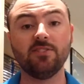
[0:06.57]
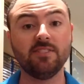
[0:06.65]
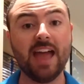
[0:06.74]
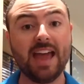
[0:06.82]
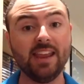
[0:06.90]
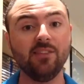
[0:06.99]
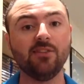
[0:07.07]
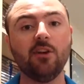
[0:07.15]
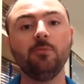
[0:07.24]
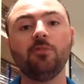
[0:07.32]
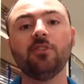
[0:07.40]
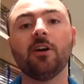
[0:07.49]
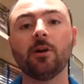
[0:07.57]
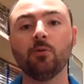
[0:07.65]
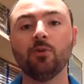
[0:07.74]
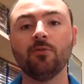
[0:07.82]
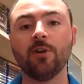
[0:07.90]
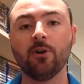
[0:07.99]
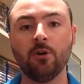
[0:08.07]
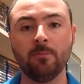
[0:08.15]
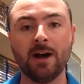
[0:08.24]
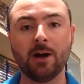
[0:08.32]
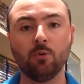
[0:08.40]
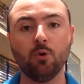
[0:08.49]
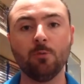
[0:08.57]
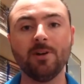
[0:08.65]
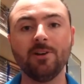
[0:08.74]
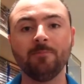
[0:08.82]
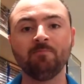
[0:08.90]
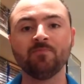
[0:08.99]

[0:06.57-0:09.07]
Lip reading: Daddy's Home, starring Will Ferrell and Mark Wahlberg.